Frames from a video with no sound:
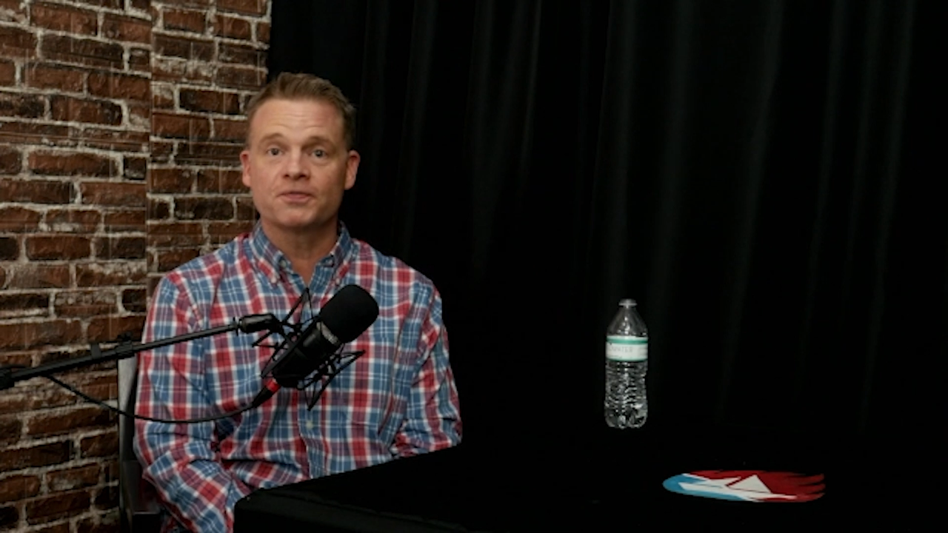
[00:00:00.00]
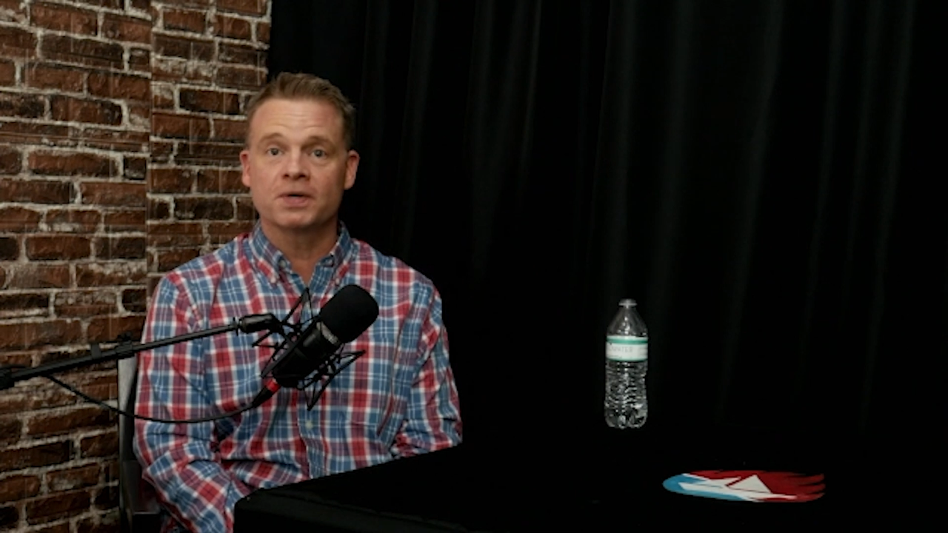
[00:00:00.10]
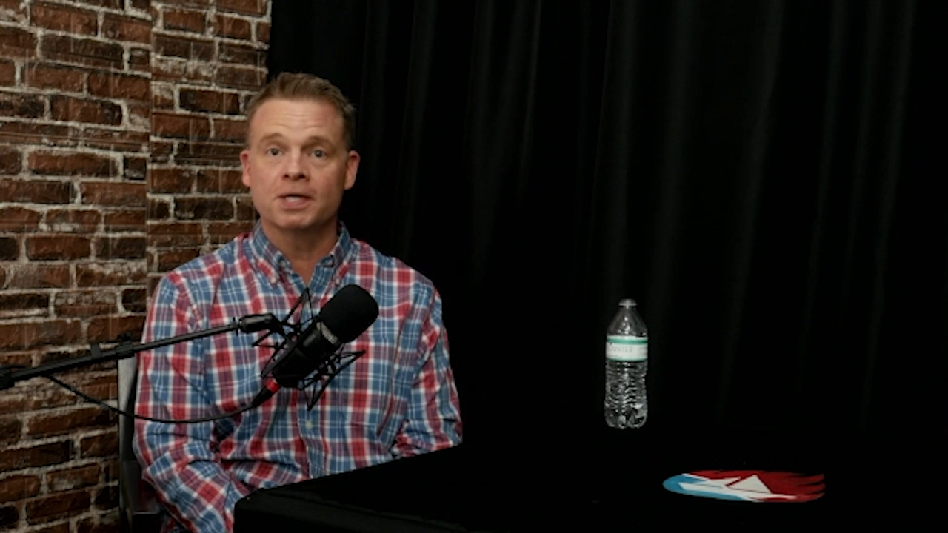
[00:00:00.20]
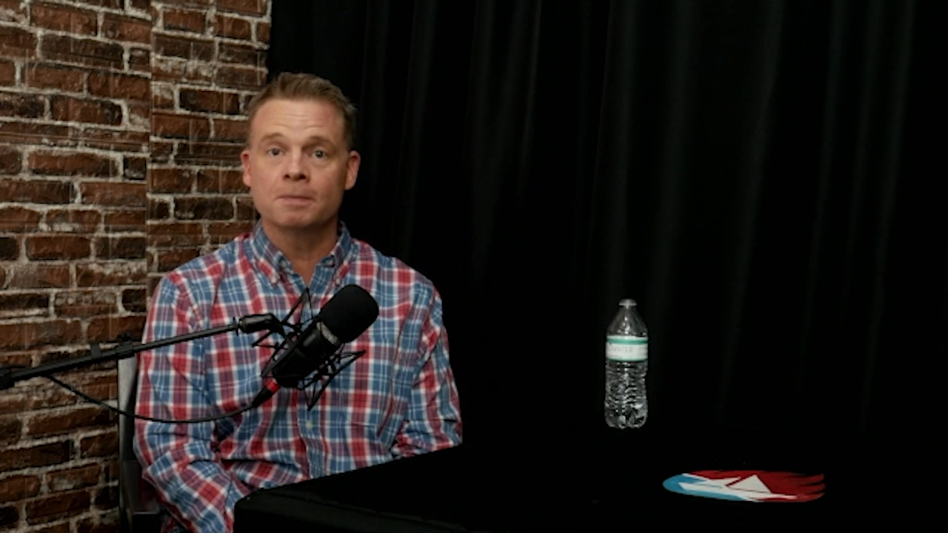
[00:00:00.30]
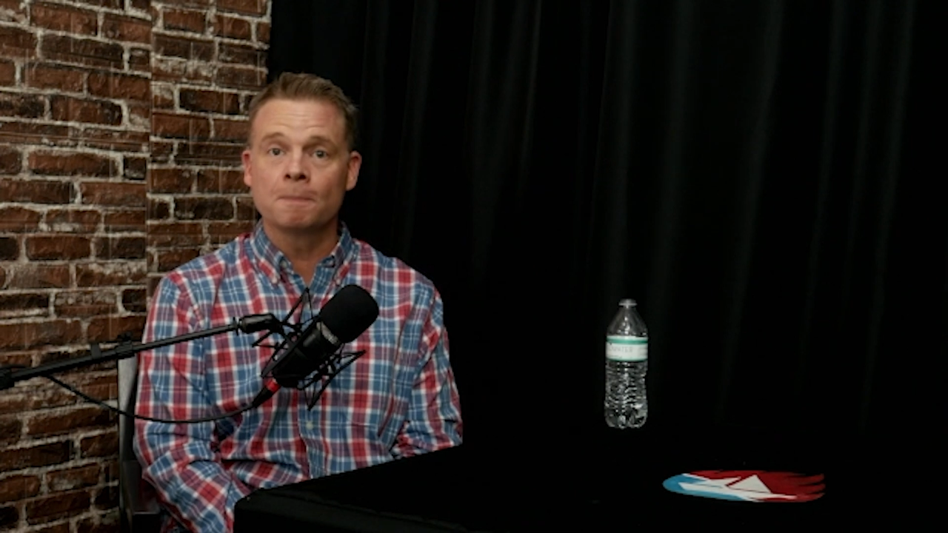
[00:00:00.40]

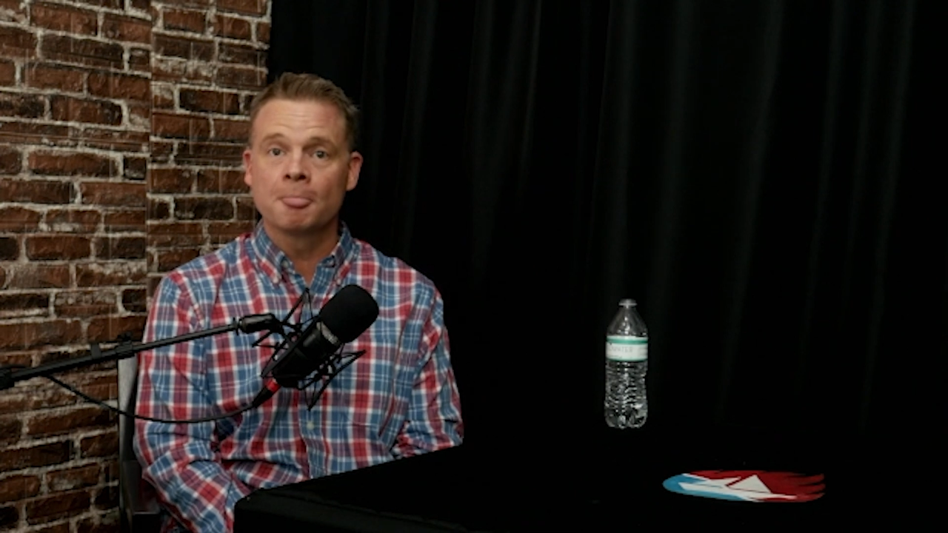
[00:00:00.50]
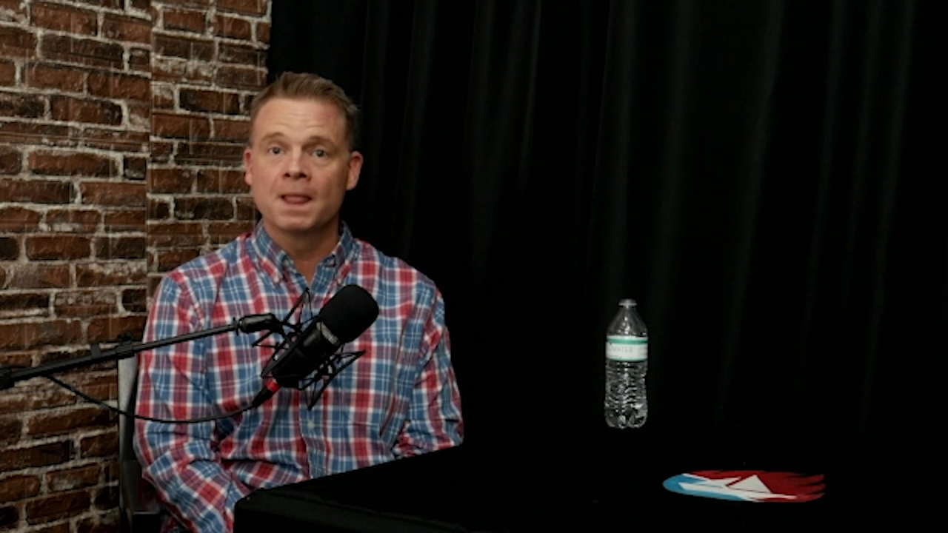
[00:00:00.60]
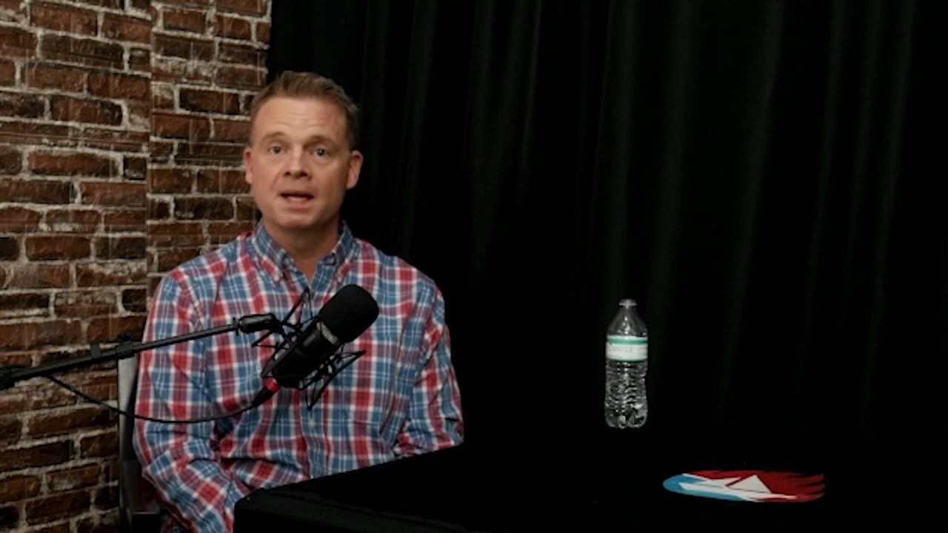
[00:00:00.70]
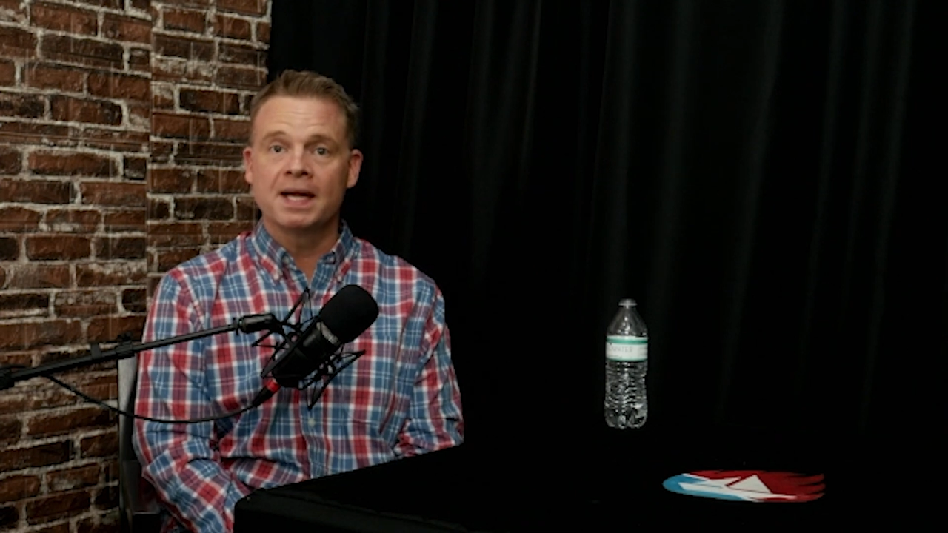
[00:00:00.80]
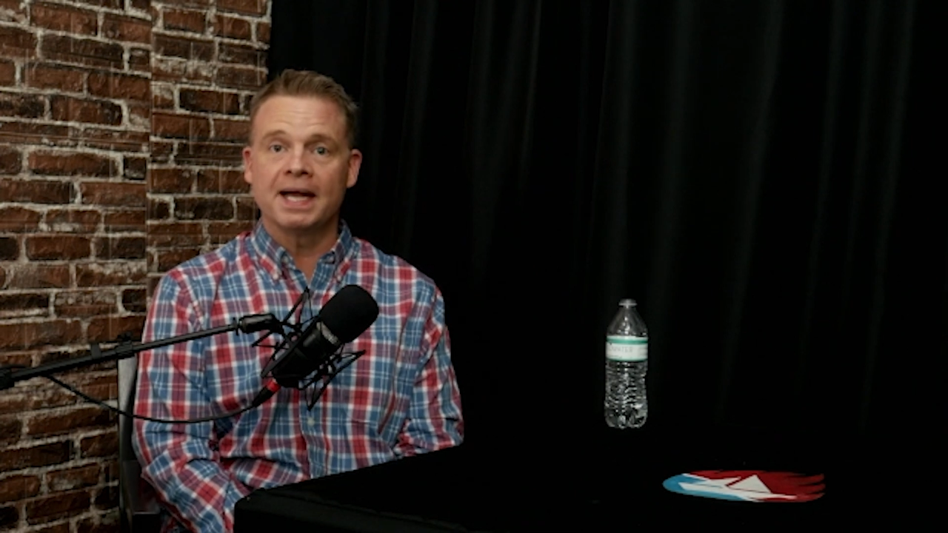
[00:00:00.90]
him.
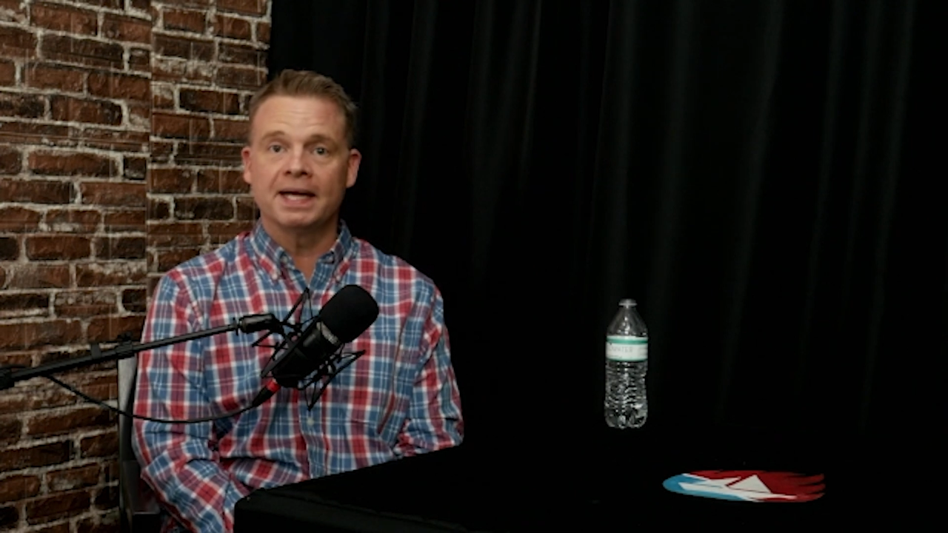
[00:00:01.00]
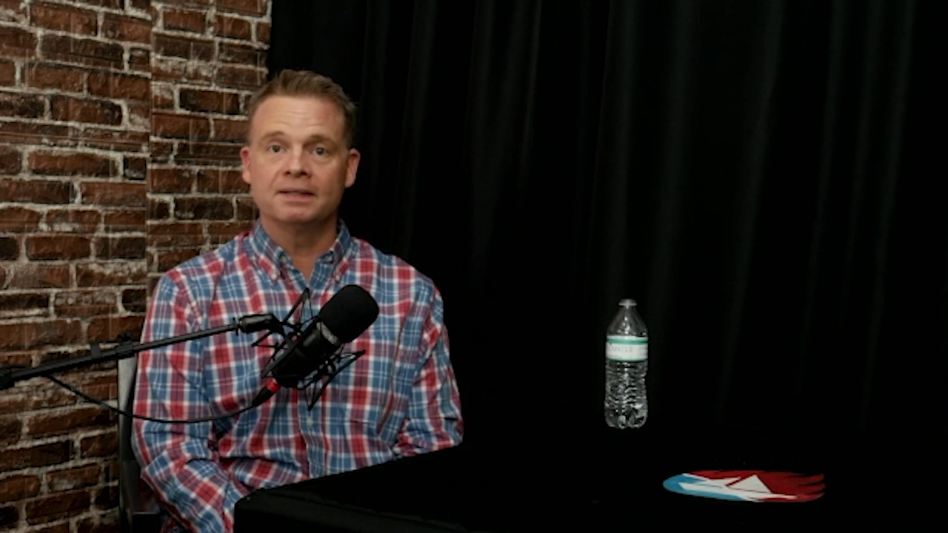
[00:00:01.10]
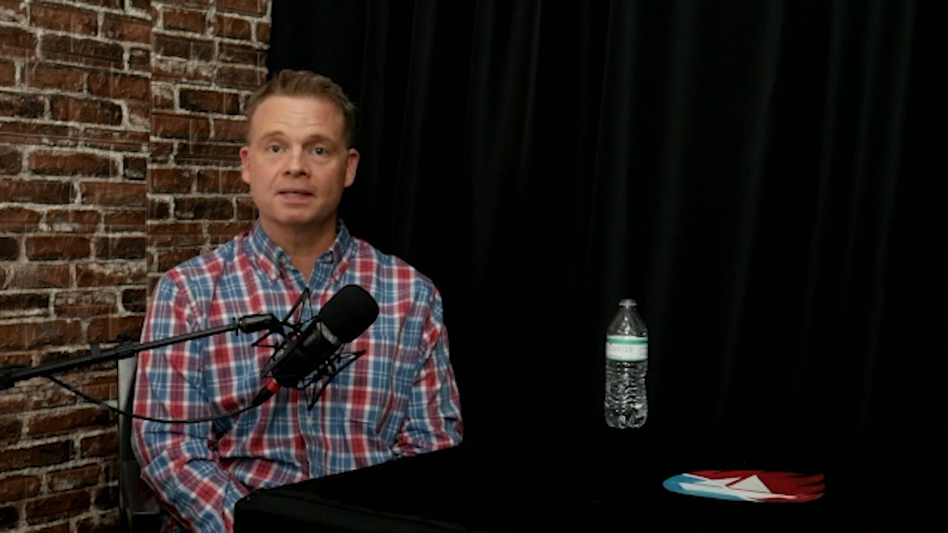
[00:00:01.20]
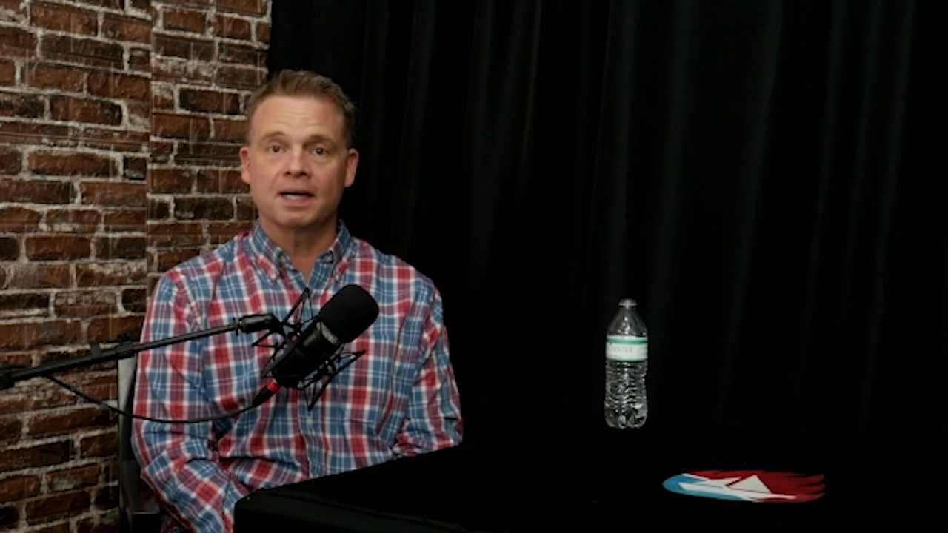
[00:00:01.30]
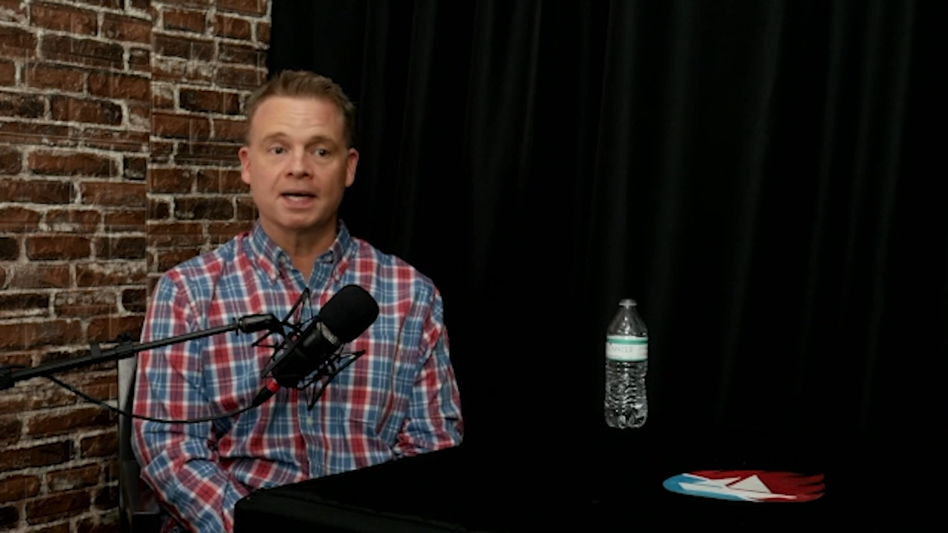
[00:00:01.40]

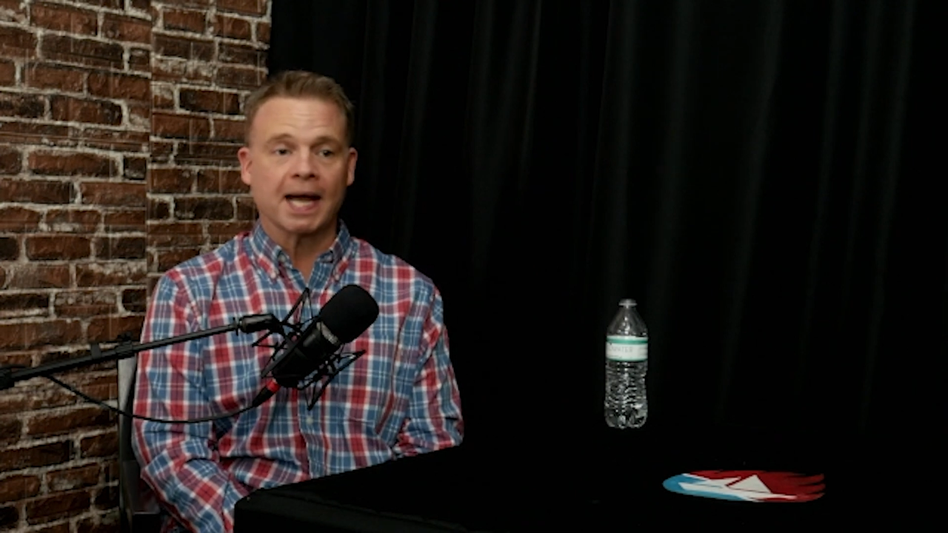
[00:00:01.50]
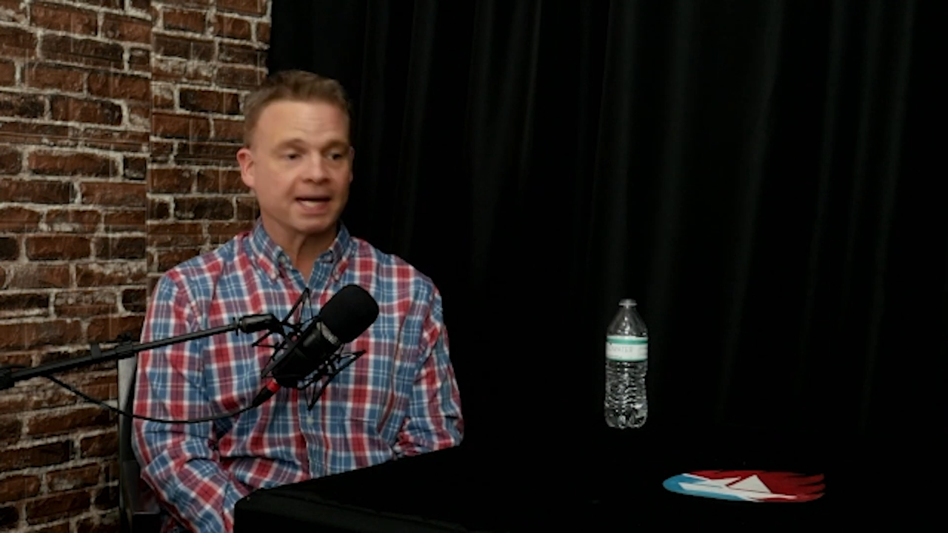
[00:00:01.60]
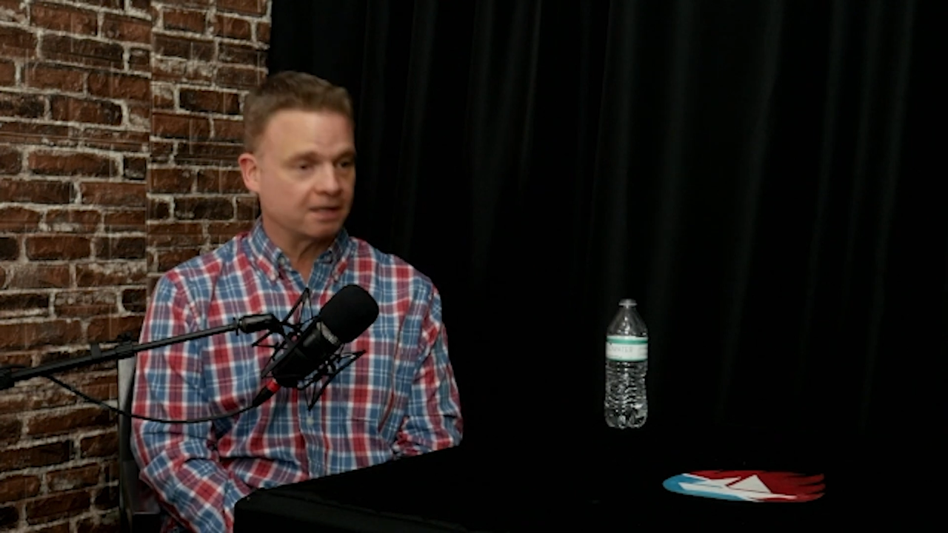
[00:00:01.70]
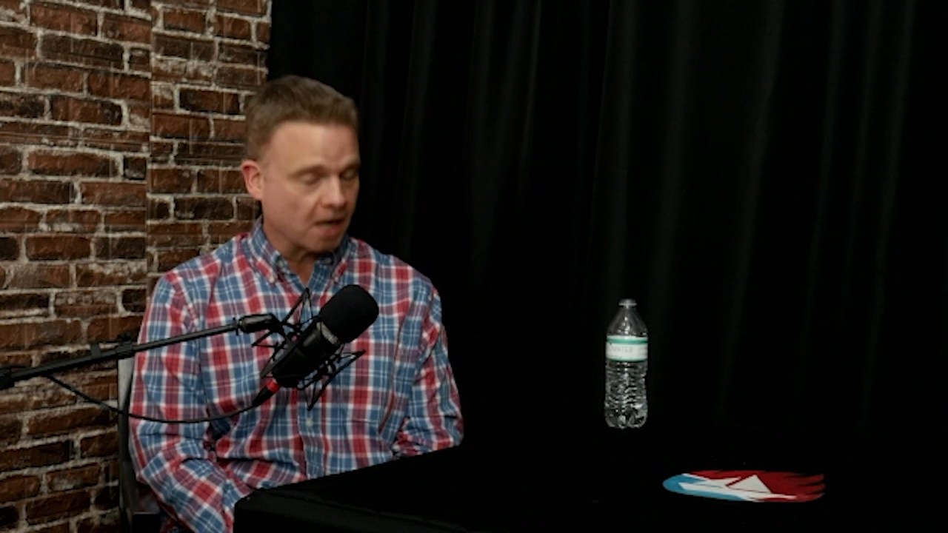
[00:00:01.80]
And I can